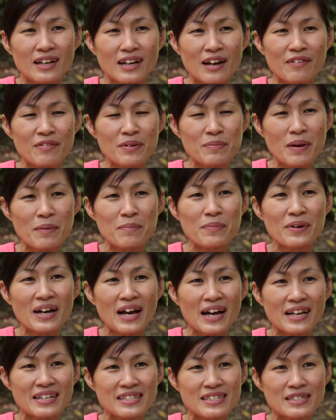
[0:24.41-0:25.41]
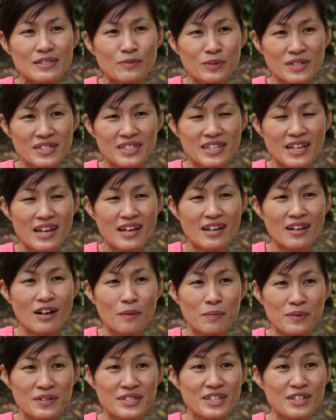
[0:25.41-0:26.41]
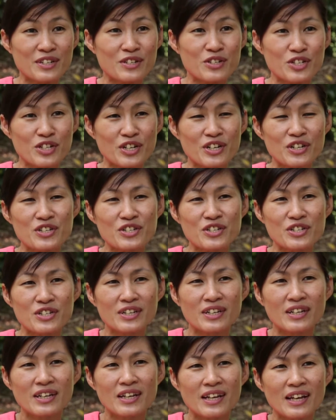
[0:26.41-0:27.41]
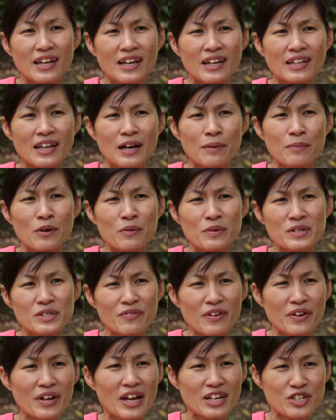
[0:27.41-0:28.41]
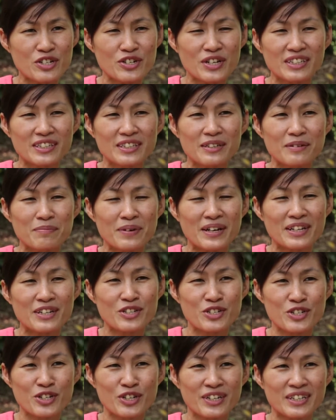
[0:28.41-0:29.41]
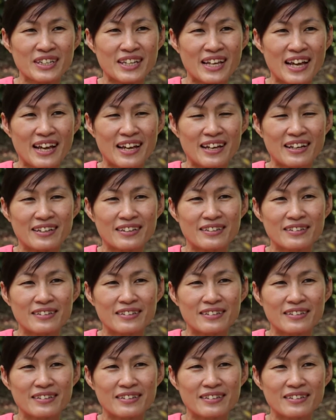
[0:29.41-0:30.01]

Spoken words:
I remember I was staying opposite the church and I'm always very attracted by the joy there.